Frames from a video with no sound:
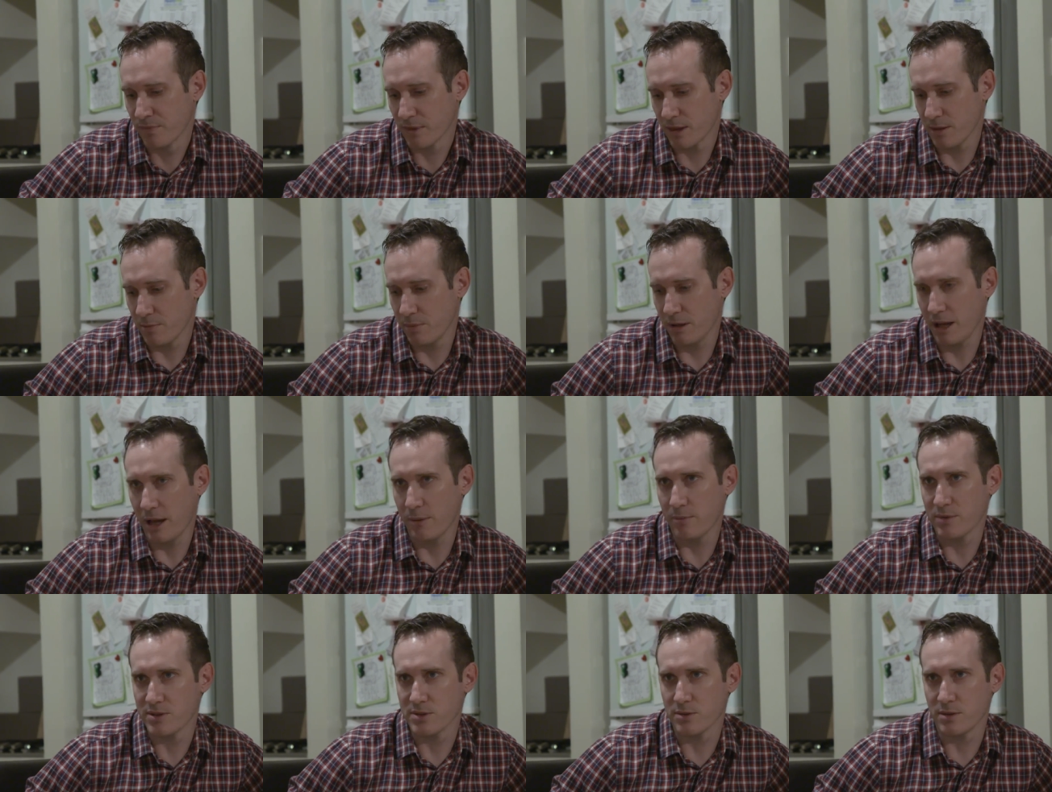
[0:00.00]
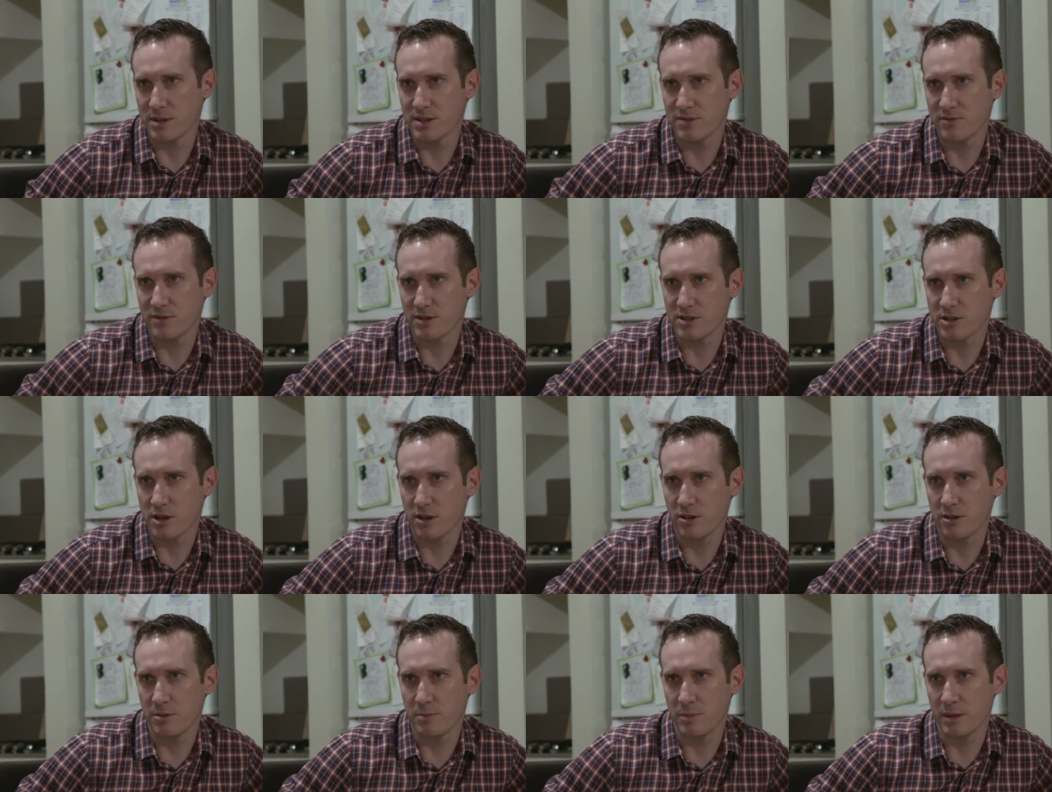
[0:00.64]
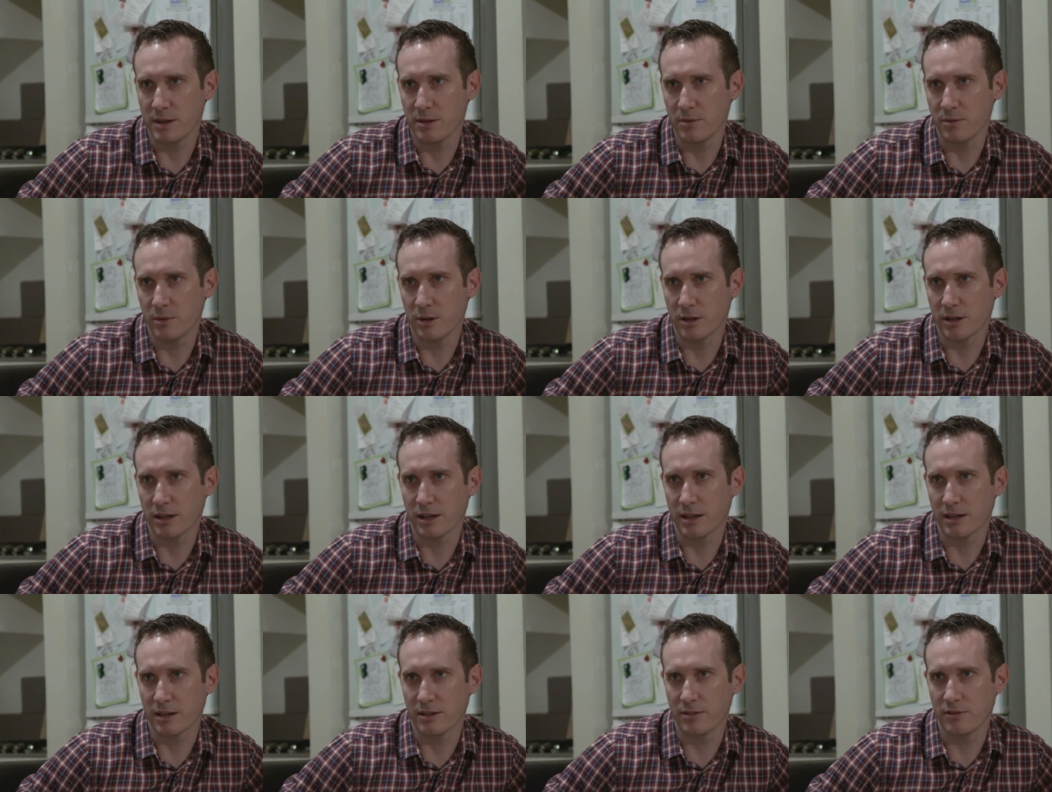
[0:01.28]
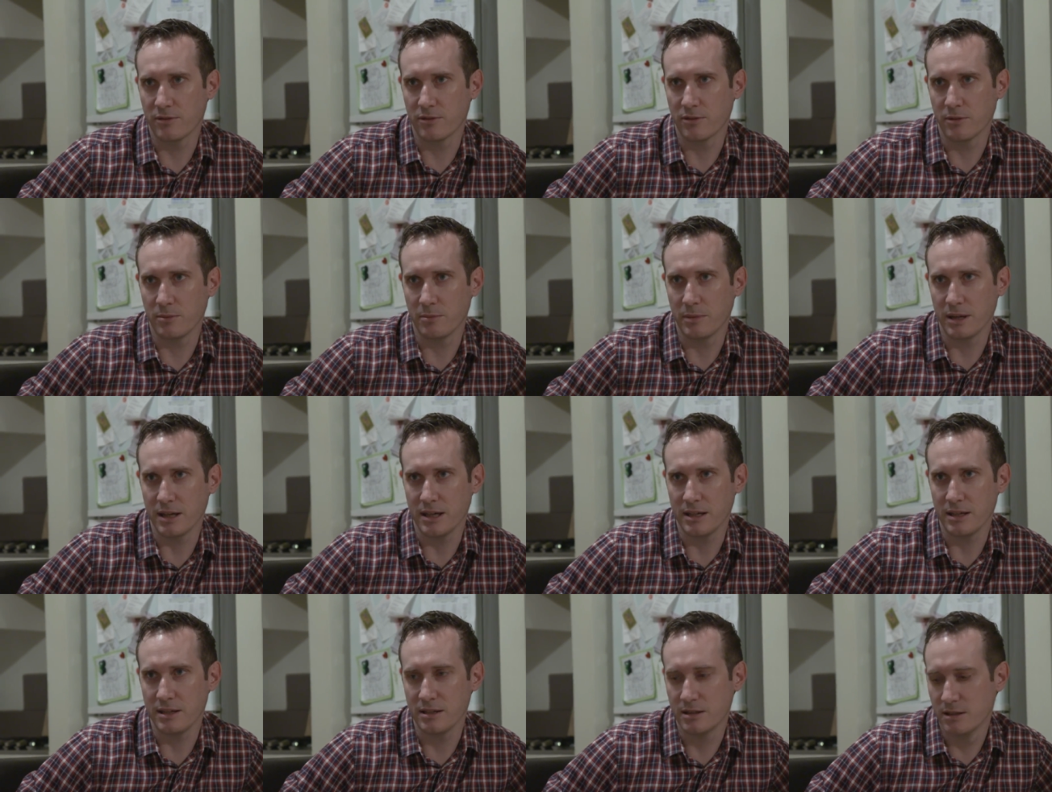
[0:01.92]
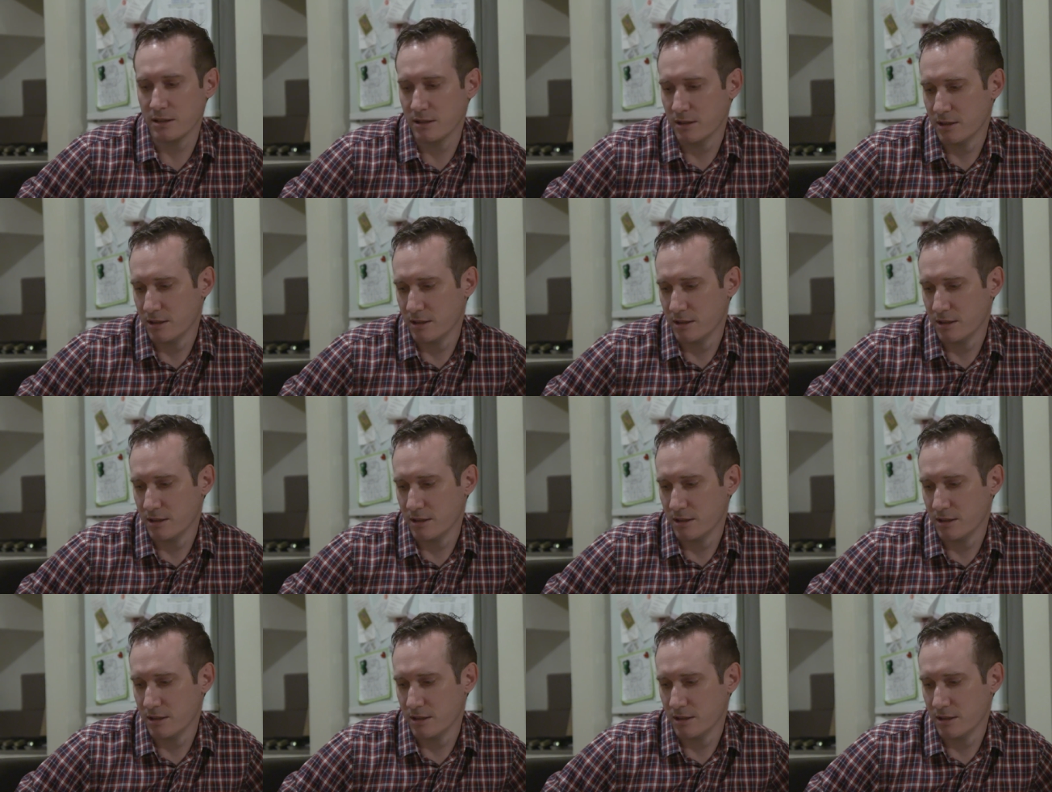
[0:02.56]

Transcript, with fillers: the plan was always for Jo to be working and for me